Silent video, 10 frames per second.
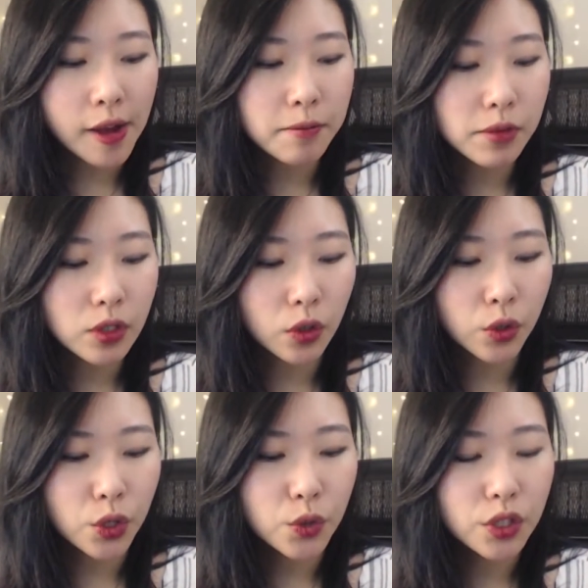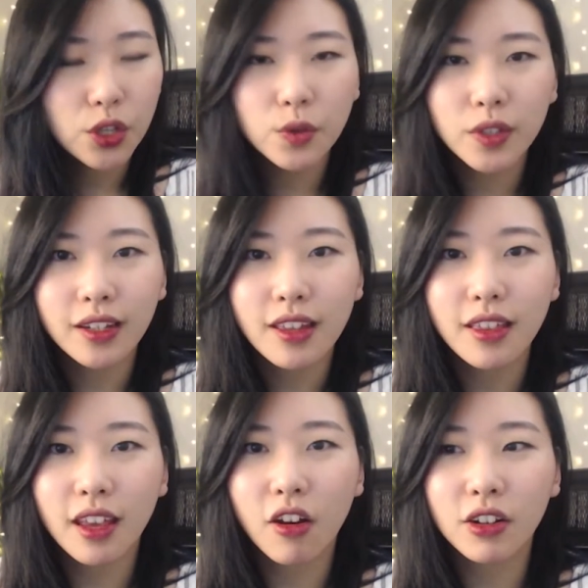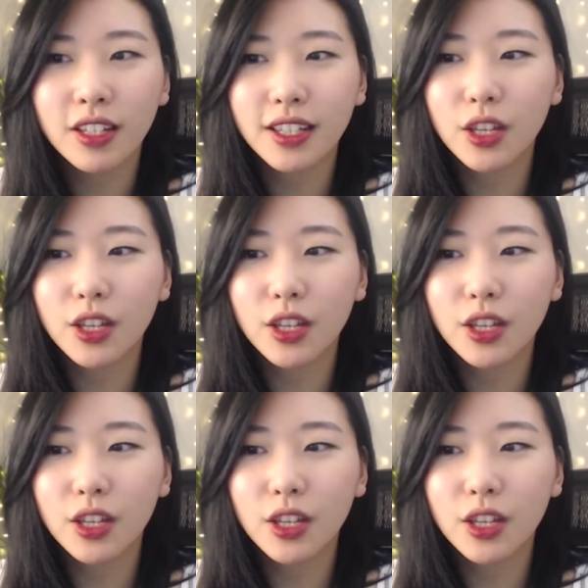so you can use anything. Honestly,